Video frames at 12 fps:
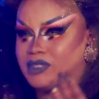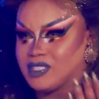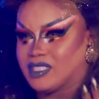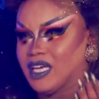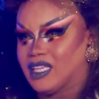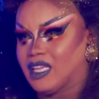
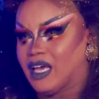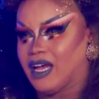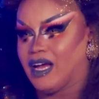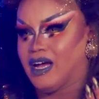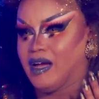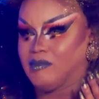one
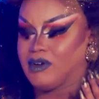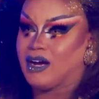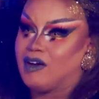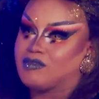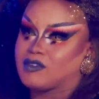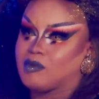time, I went to
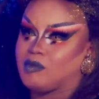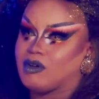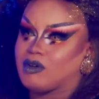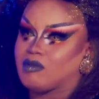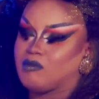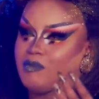the airport. I
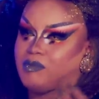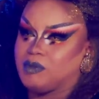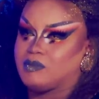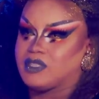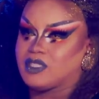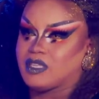was taking my
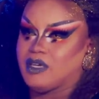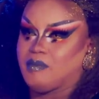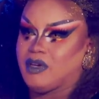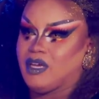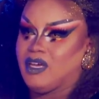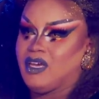grandmother to